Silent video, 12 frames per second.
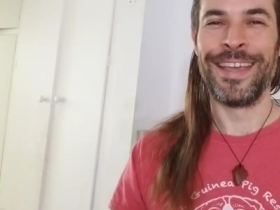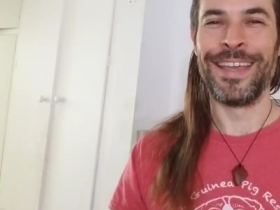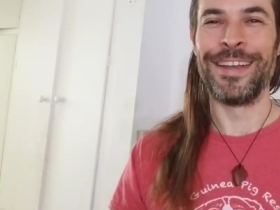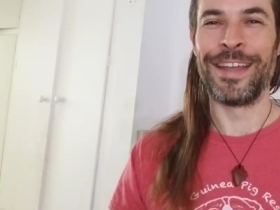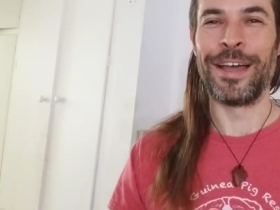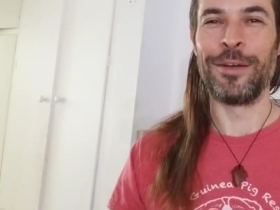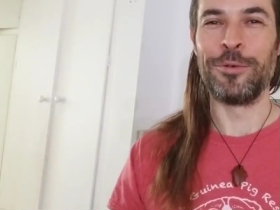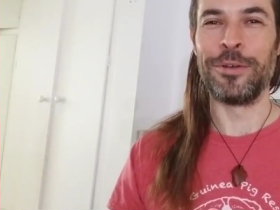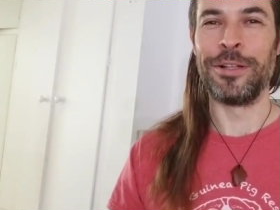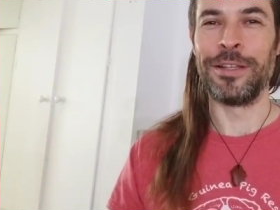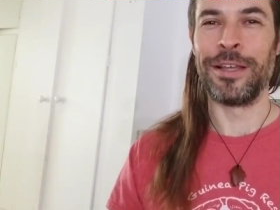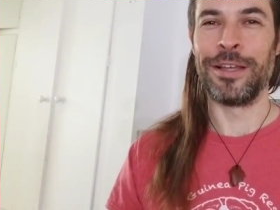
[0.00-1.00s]
and I
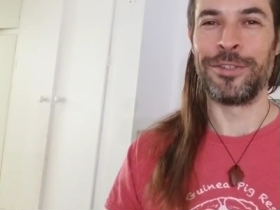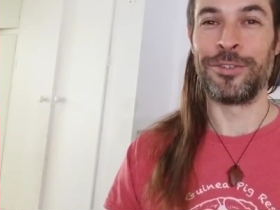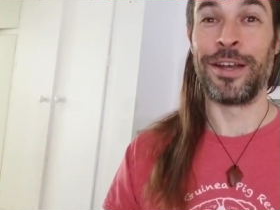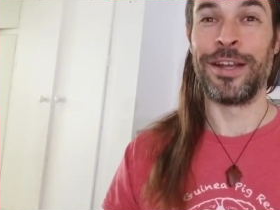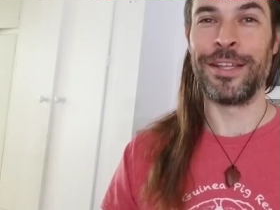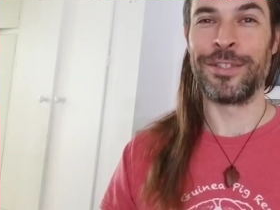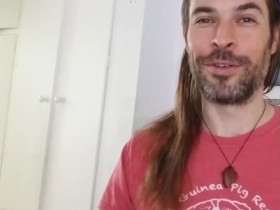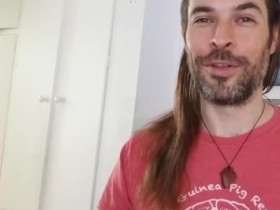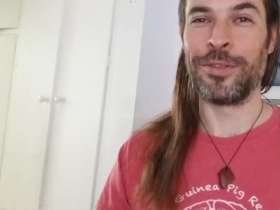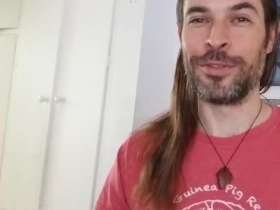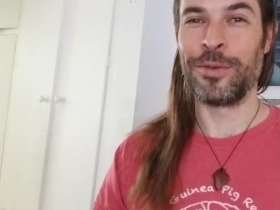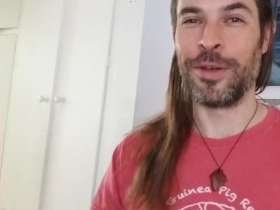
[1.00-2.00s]
will uh, try to answer all
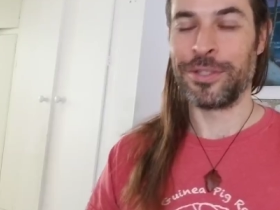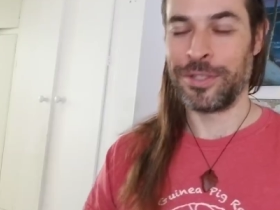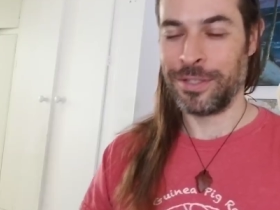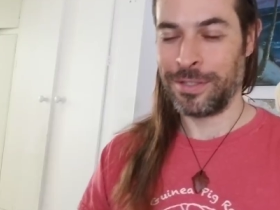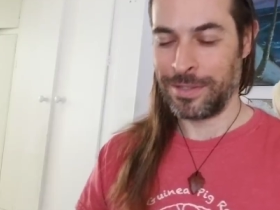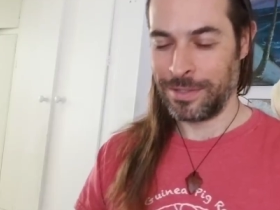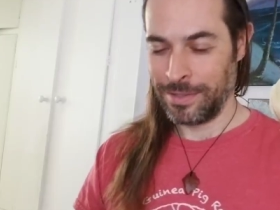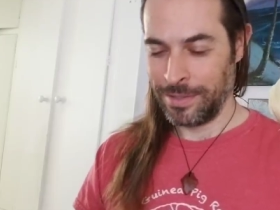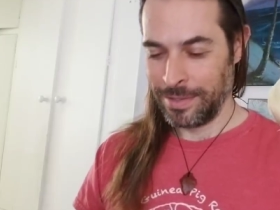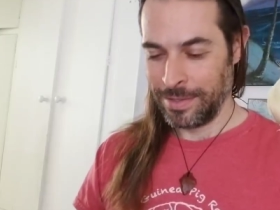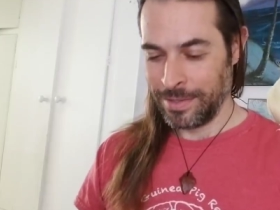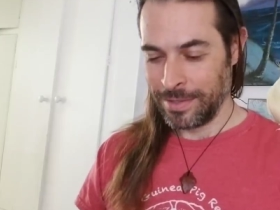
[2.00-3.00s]
those questions.
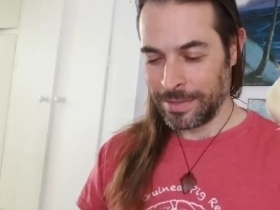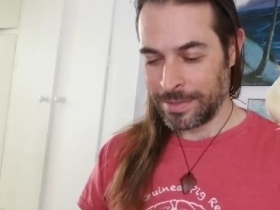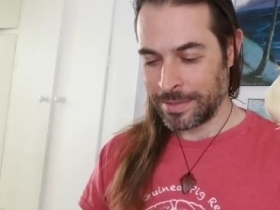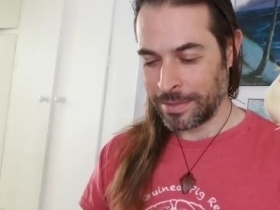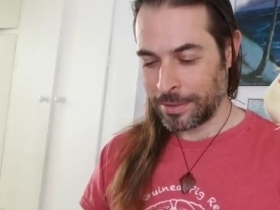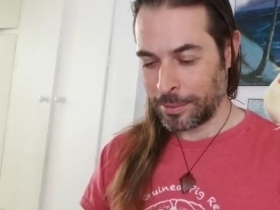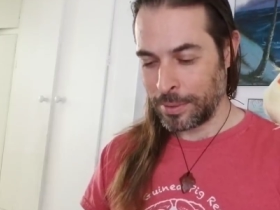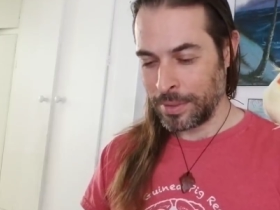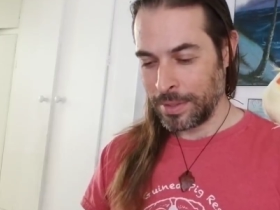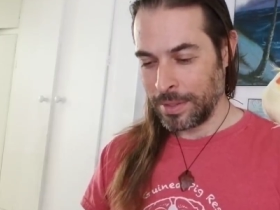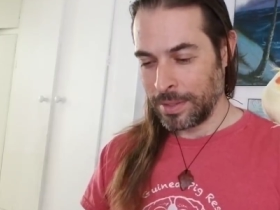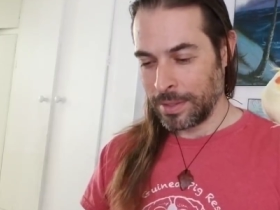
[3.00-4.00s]
So,
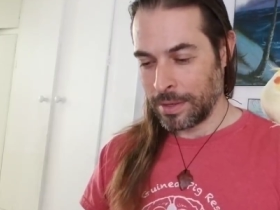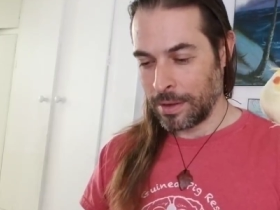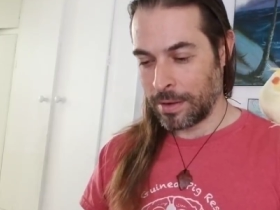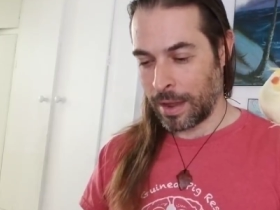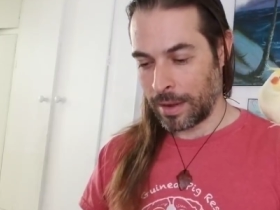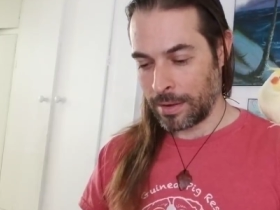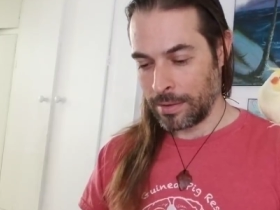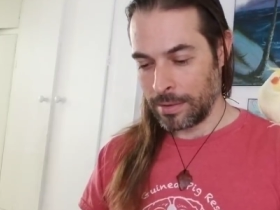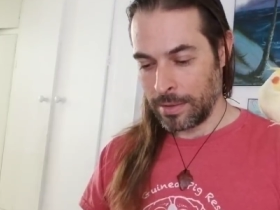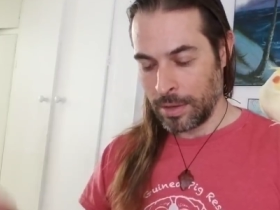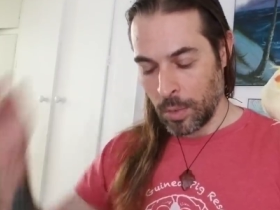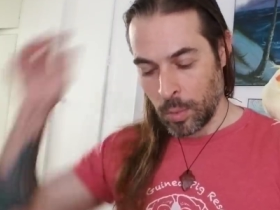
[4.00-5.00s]
okay
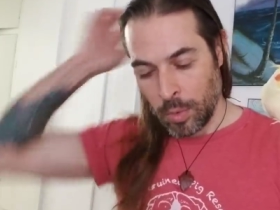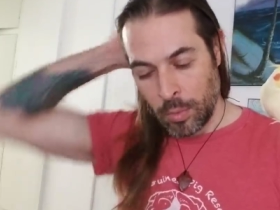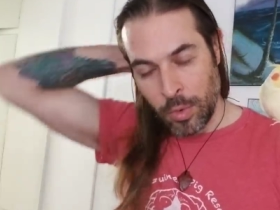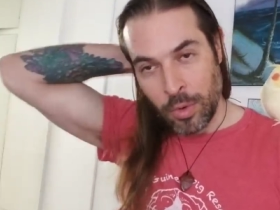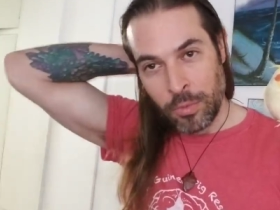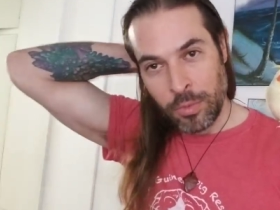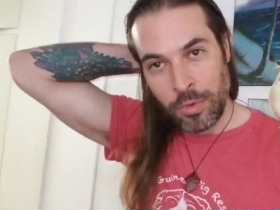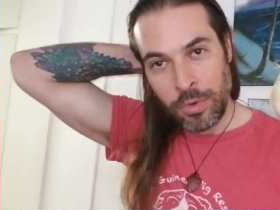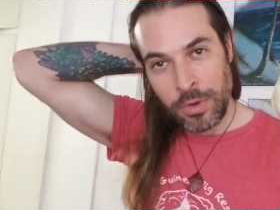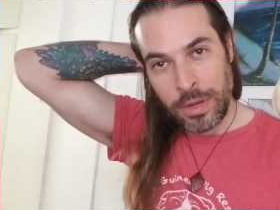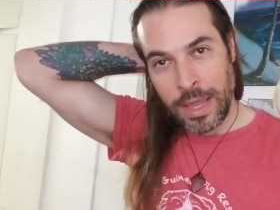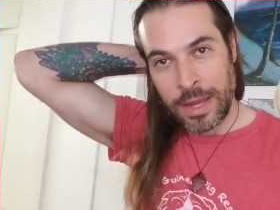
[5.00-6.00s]
we're, we're
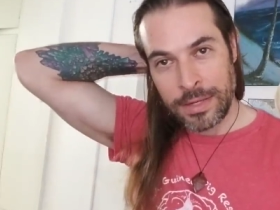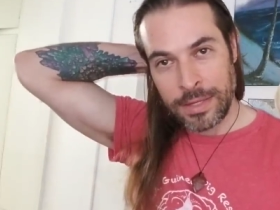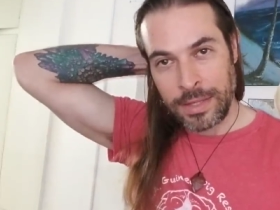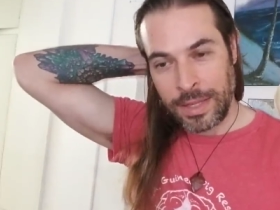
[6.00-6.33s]
getting to